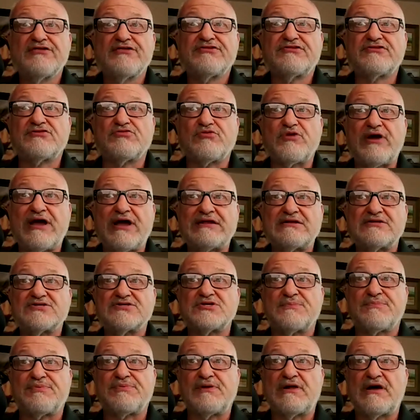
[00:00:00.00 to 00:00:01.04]
threaten
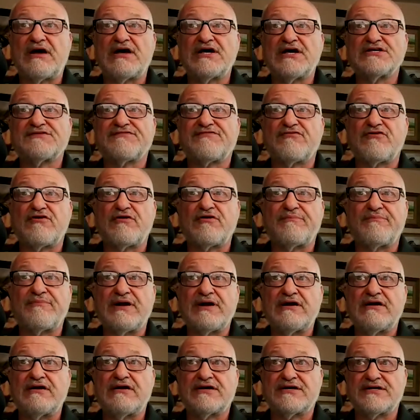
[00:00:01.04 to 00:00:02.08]
supplies for
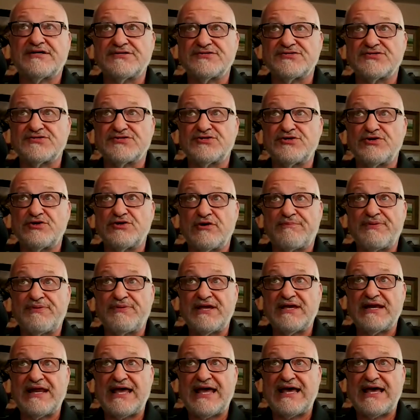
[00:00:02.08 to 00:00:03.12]
America's
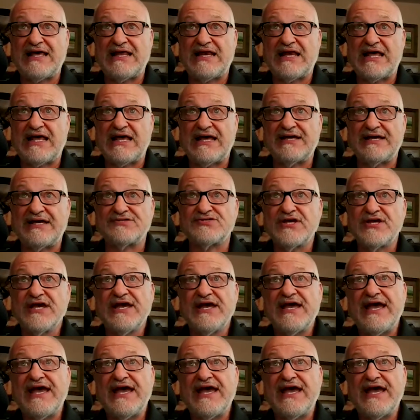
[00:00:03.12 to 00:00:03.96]
European allies,